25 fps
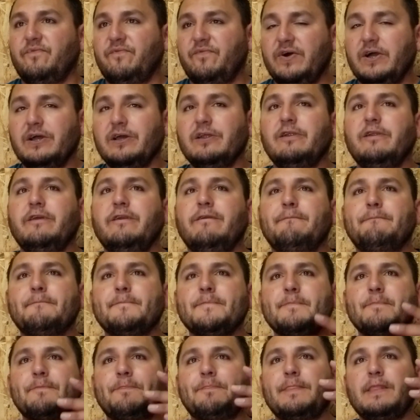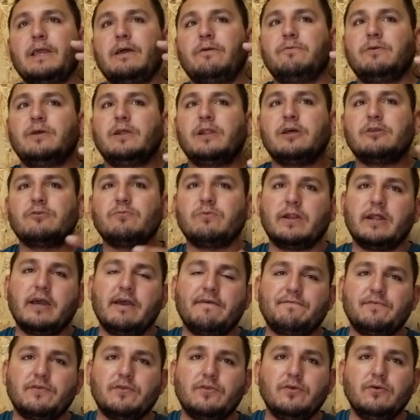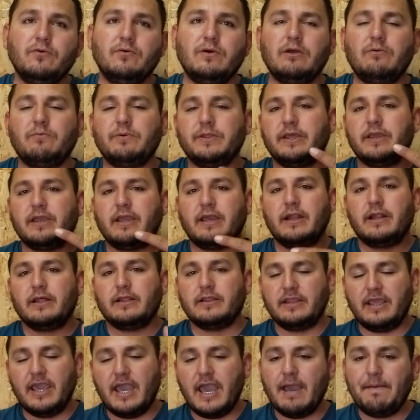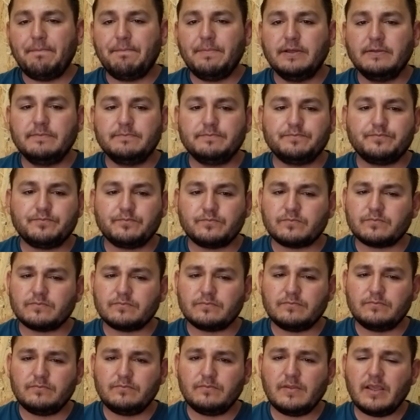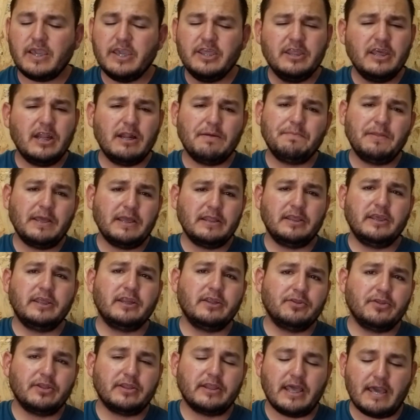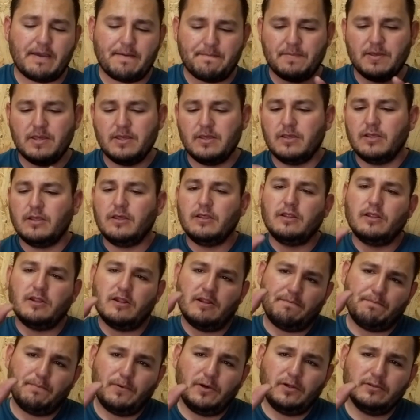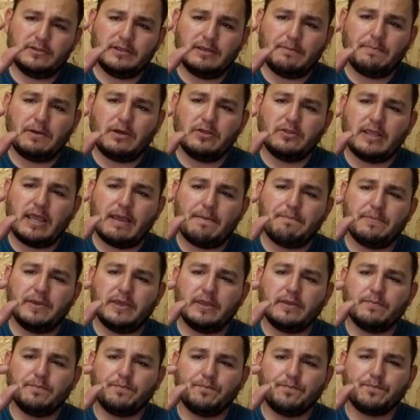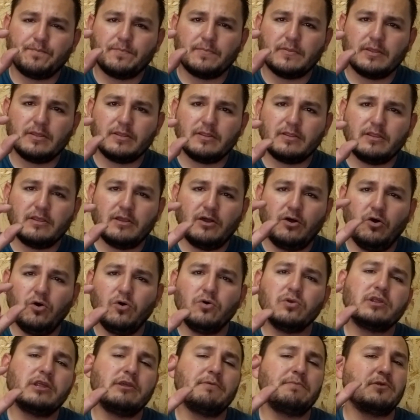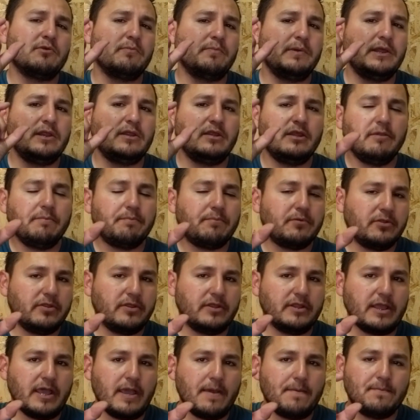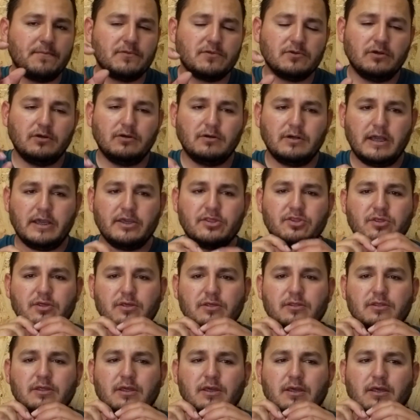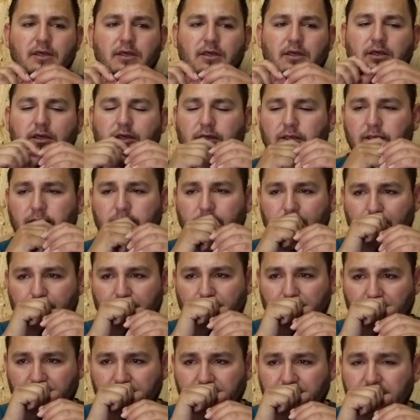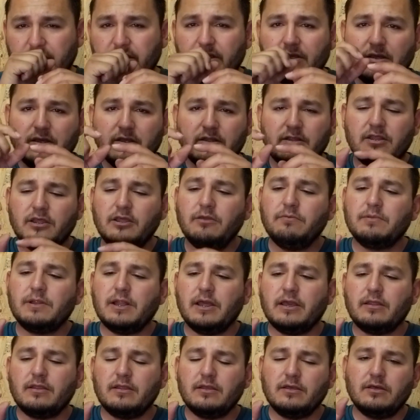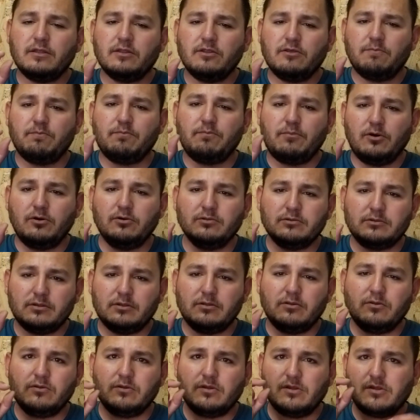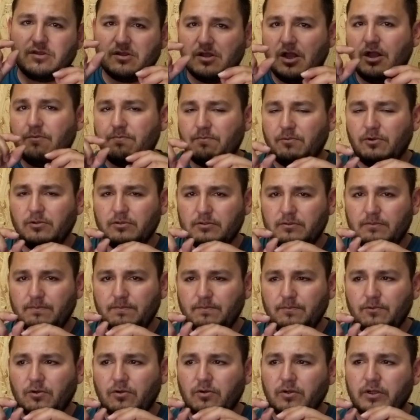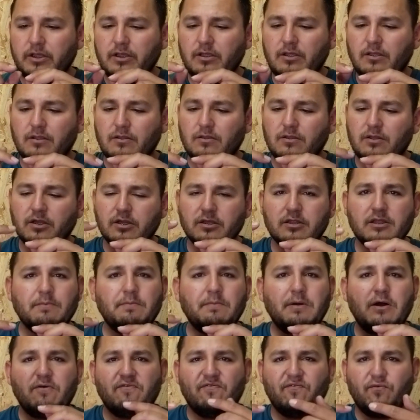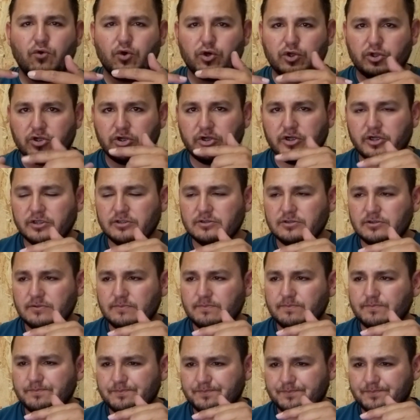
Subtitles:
Finally, I realized what I have to do. I went and got a tap. Ended up not needing the tap. The bolt's about that big. The hole seems to be deeper than that. So it seems like the bolt, the stock bolt, only does about 4 turns